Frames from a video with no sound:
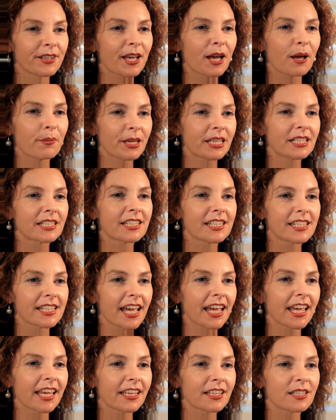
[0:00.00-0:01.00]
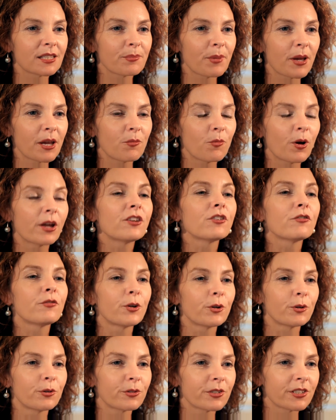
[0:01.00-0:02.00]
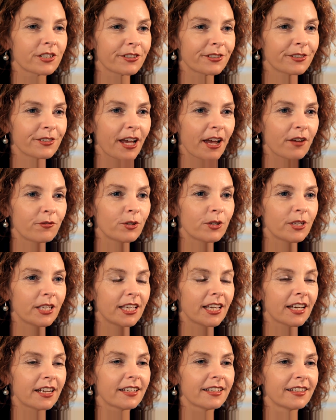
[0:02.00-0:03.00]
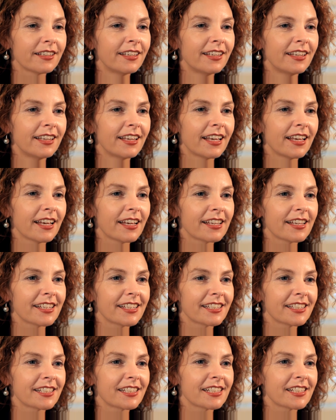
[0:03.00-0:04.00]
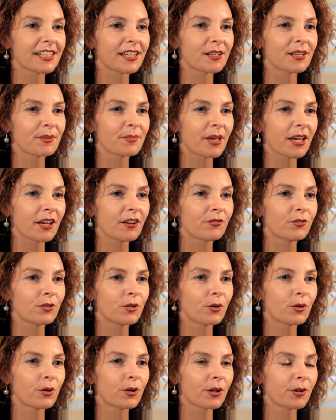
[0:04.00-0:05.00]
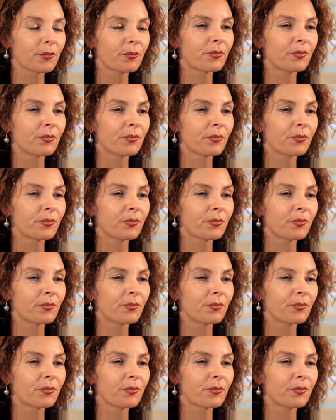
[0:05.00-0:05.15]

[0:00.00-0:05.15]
It is incredibly rewarding for me to be witness to my clients' transformation